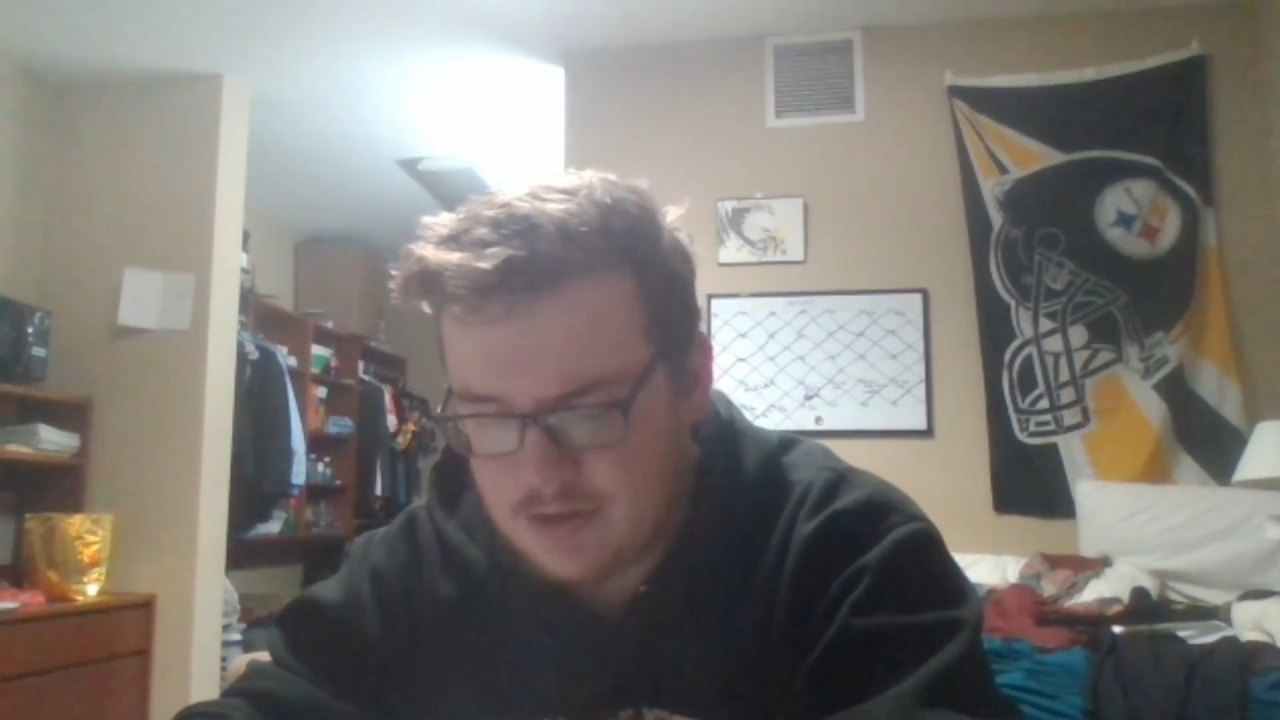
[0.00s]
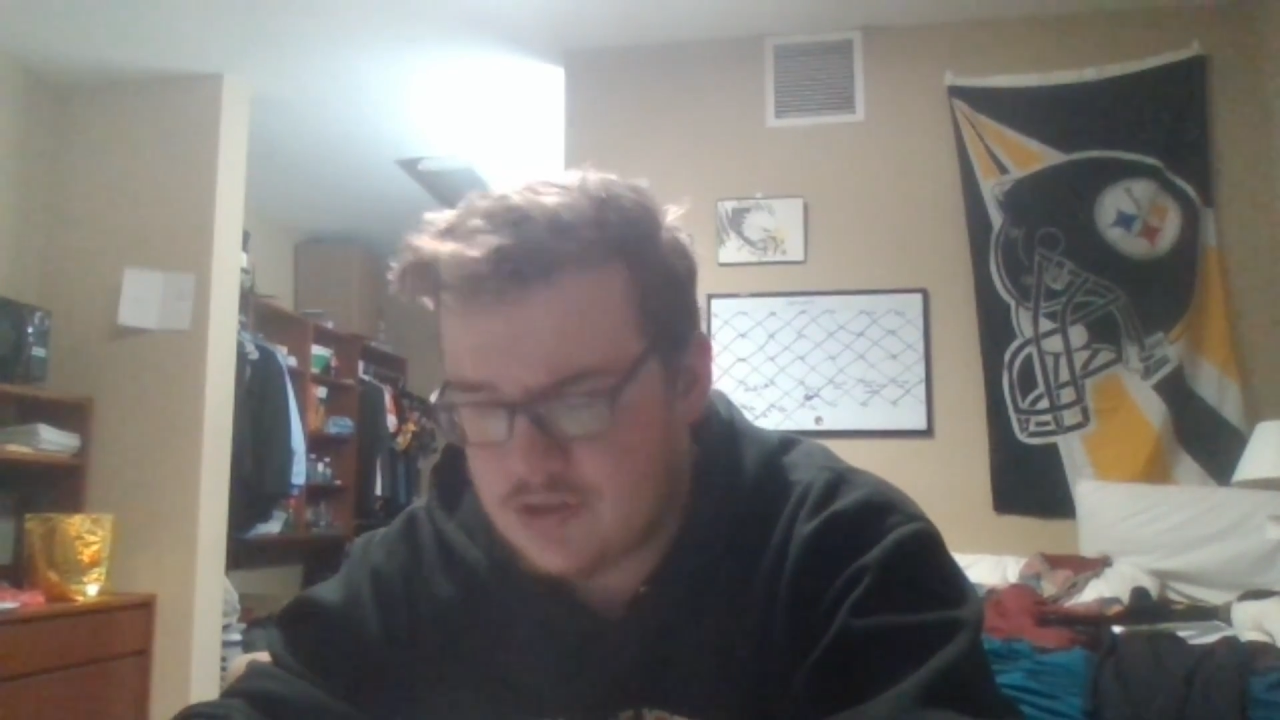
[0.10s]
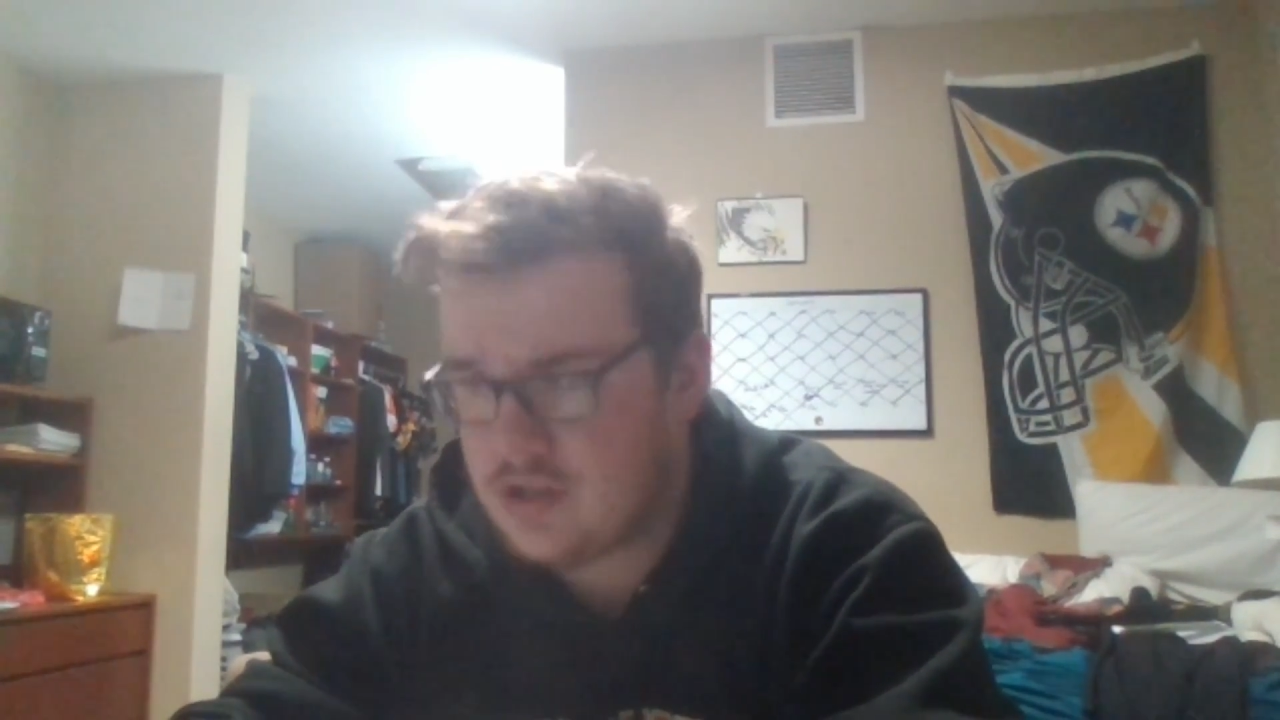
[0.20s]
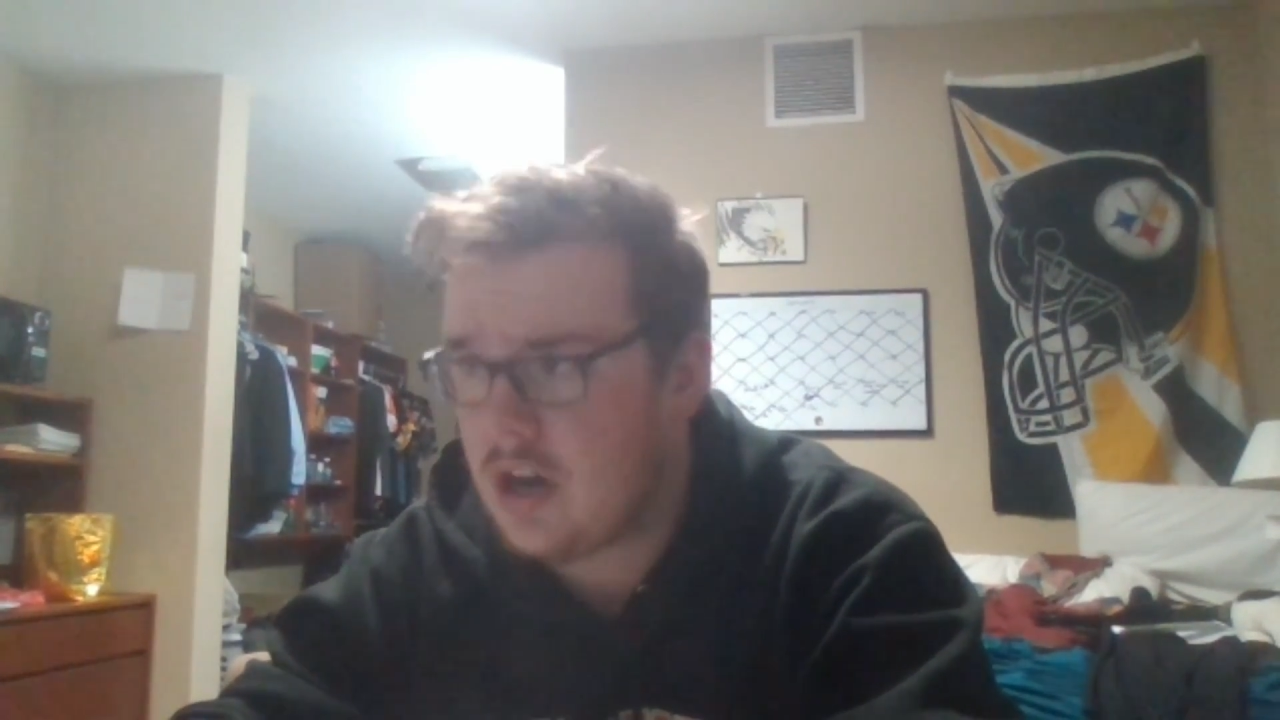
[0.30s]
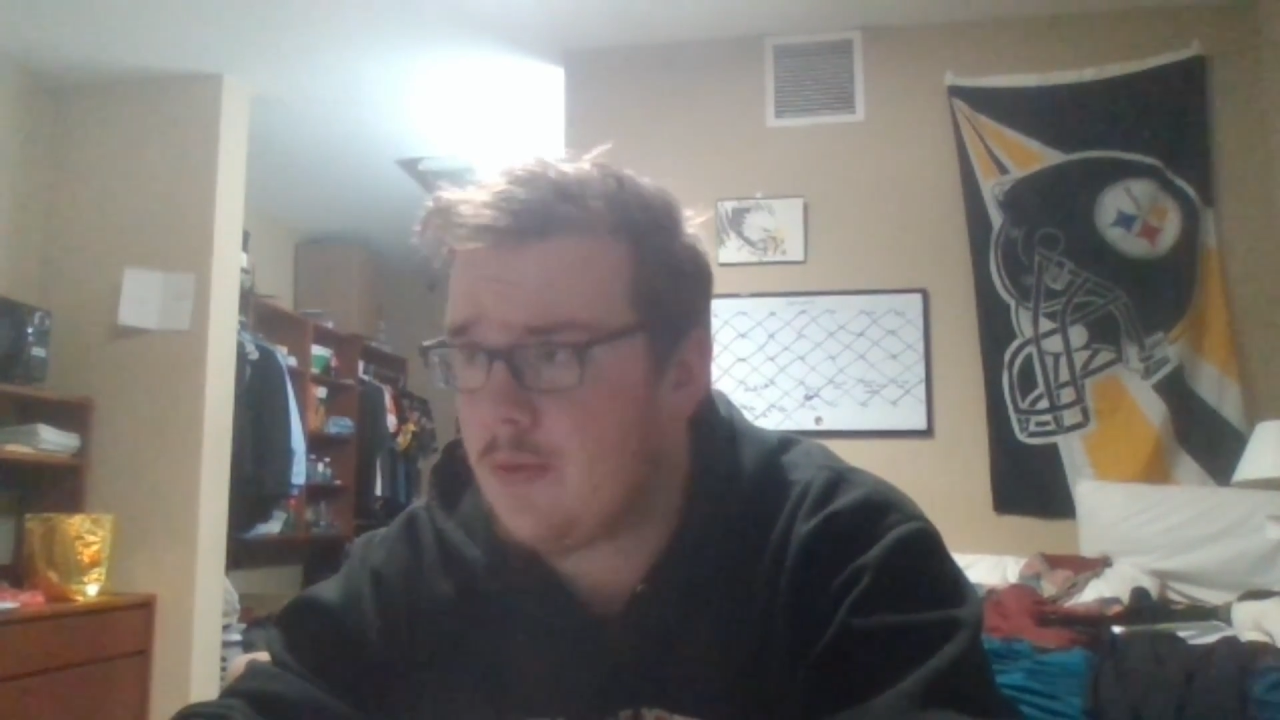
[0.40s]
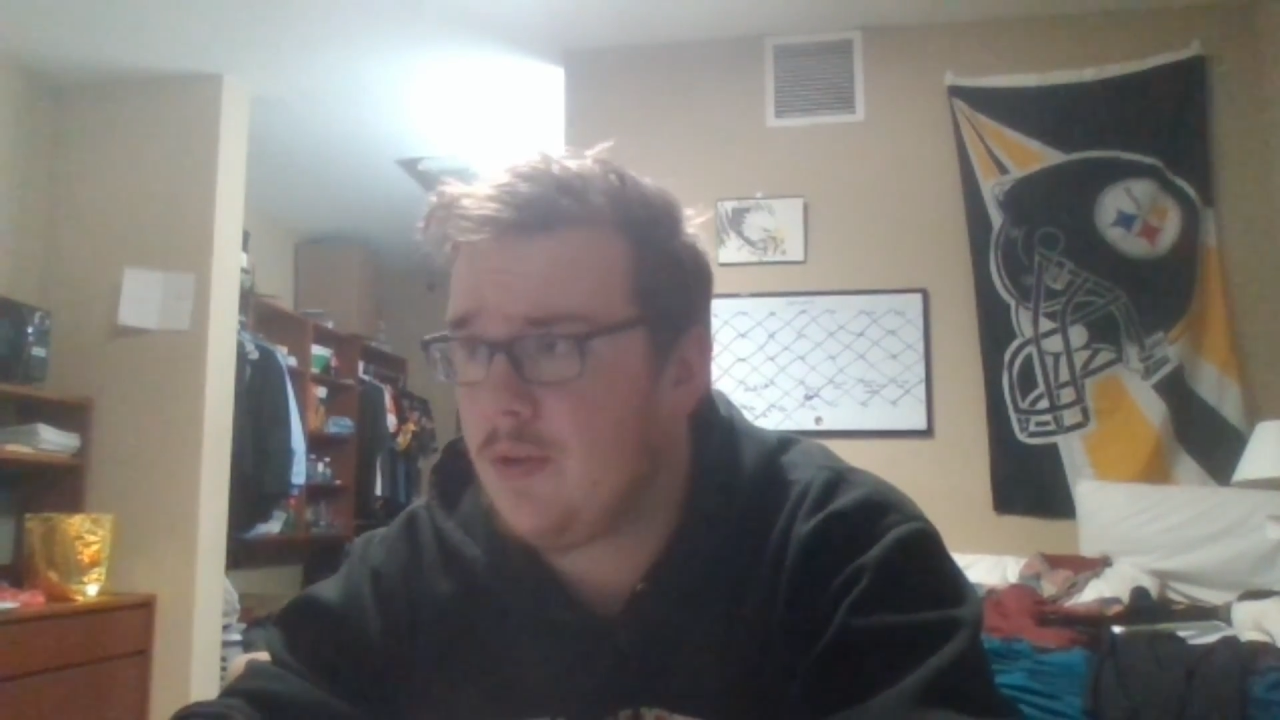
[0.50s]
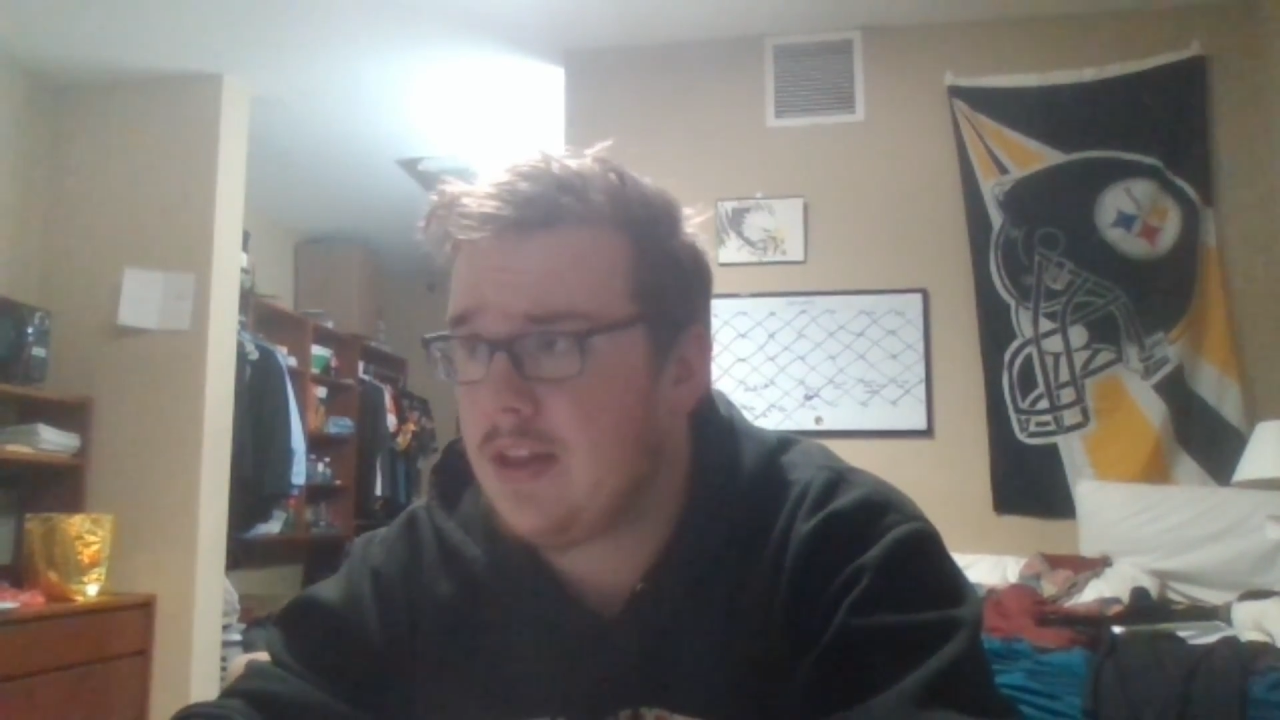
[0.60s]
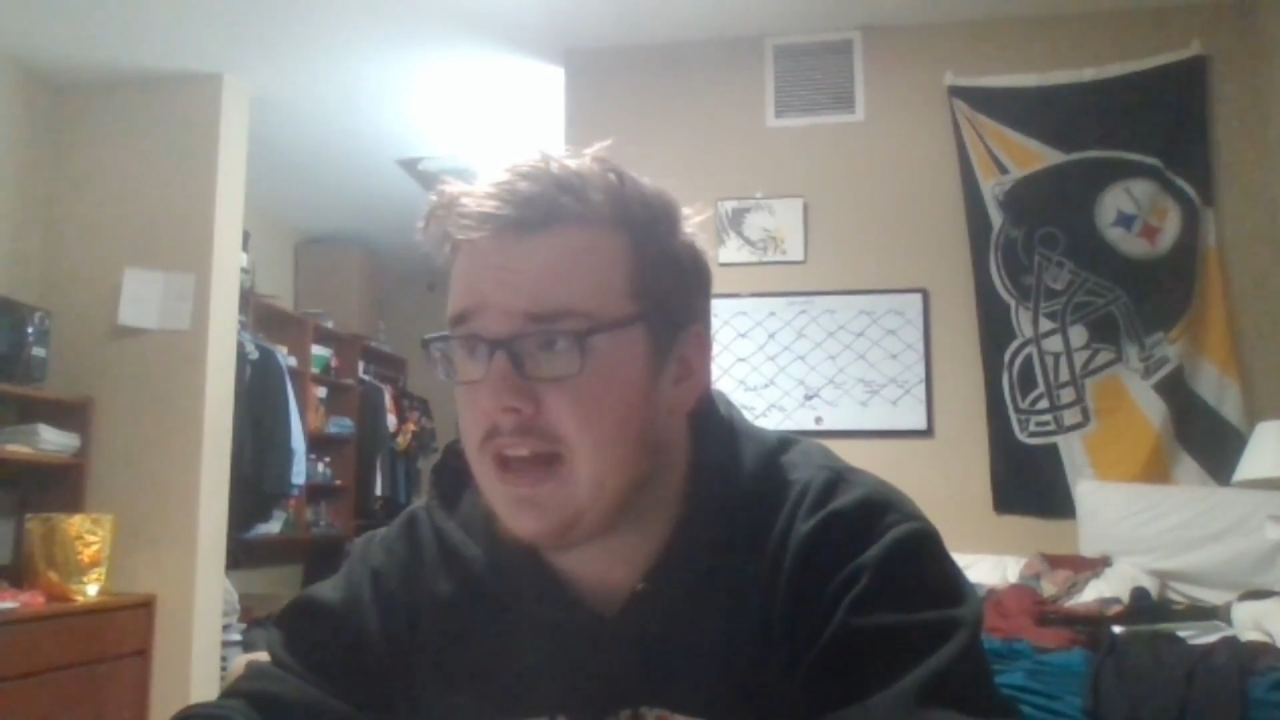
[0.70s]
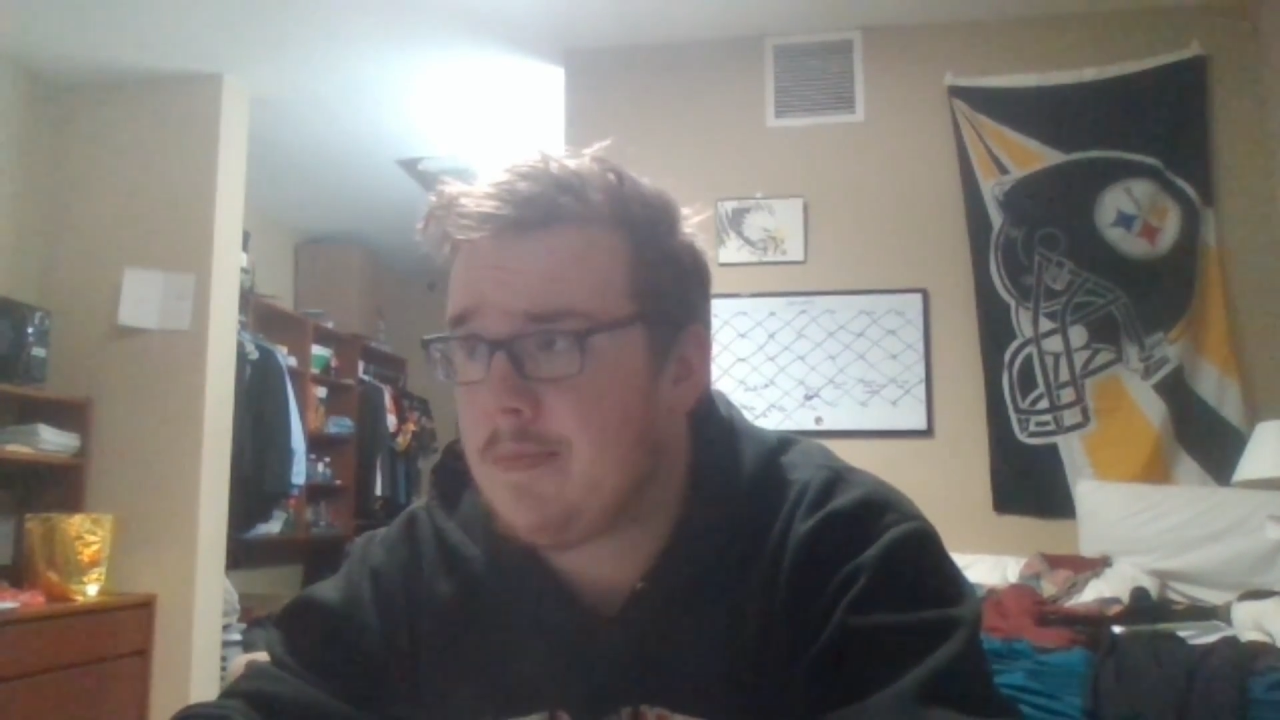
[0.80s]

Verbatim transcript: there's not really